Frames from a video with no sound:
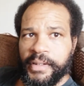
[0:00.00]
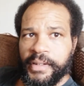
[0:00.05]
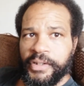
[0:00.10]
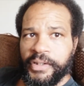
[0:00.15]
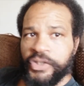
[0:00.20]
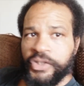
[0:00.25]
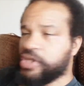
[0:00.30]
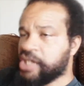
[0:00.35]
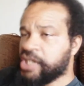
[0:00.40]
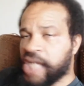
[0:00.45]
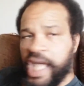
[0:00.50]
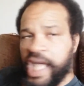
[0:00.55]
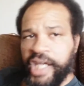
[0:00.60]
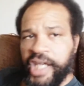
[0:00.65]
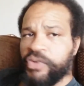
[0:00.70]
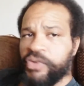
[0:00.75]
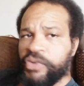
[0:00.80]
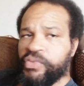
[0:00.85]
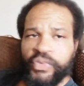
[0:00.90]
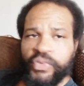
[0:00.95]
You can like
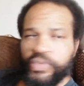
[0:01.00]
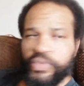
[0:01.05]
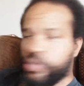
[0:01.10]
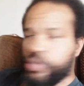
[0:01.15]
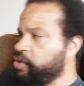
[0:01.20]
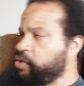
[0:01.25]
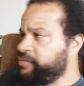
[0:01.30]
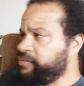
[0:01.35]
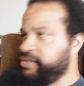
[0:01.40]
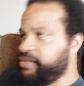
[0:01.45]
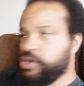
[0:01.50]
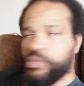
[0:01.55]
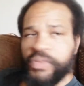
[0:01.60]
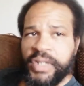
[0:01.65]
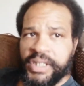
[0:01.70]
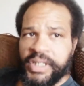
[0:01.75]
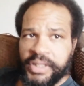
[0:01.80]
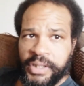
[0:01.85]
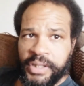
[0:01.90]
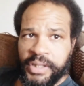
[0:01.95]
who, whoever you
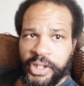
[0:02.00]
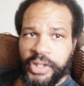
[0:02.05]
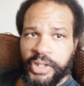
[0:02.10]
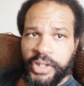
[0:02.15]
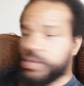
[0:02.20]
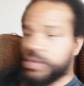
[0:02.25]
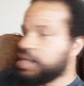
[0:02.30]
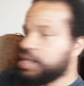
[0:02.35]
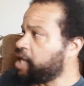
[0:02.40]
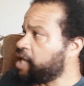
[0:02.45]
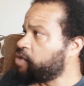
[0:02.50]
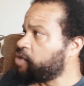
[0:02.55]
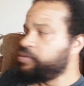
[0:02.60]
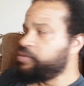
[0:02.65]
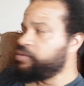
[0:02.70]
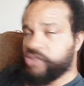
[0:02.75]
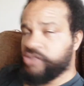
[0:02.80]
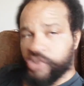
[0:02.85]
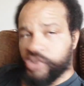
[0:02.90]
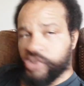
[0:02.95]
want. You can like
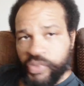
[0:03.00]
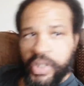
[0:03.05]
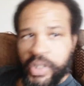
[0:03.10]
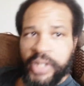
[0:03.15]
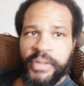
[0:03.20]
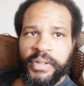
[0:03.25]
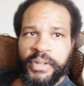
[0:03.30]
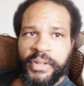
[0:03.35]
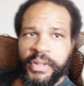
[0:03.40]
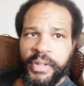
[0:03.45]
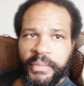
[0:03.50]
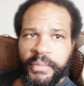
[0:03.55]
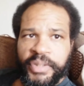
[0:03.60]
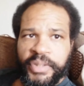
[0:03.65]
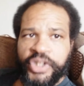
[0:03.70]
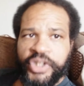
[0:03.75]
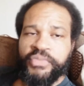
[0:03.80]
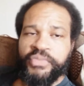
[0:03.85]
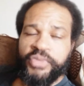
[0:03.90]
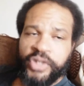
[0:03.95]
whoever you want,
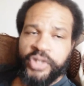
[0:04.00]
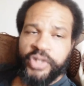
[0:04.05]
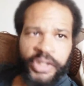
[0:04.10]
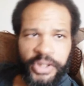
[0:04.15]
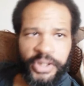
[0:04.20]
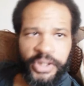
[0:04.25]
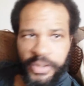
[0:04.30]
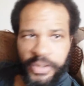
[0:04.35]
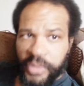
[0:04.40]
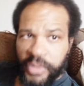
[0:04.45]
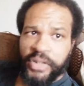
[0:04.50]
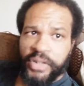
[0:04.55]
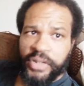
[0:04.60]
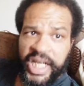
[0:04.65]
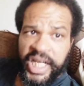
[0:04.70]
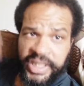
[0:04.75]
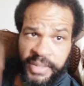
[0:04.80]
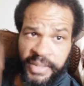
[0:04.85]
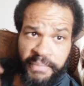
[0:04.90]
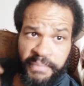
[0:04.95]
but you,
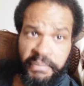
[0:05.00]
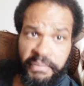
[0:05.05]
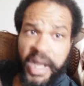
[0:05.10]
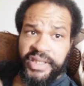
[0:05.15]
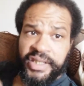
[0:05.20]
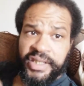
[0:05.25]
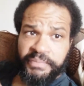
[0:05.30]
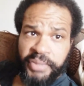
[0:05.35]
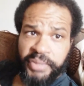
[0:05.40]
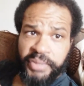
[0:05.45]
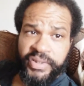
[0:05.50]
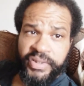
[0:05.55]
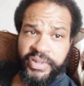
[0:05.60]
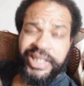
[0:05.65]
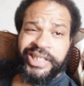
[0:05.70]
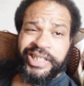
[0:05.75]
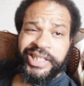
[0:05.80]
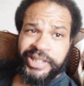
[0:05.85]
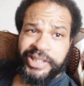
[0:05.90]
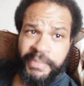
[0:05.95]
as a boxing
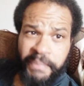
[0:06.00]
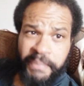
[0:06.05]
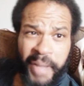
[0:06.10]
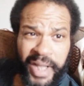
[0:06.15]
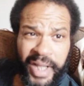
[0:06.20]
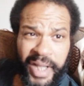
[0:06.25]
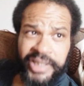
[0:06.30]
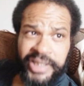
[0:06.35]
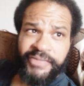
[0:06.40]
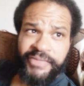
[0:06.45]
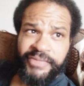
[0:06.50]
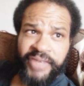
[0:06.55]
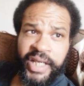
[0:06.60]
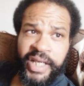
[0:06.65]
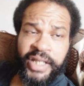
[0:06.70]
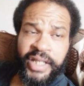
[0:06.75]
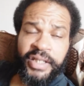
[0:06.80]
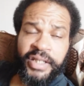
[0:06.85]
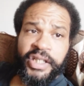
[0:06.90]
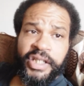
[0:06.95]
purist and as a boxing
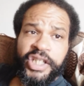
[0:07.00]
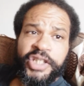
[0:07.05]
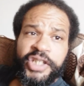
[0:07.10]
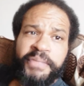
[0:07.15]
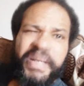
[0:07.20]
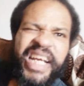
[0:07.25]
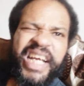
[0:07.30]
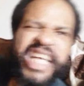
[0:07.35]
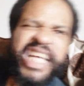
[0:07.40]
fan, you better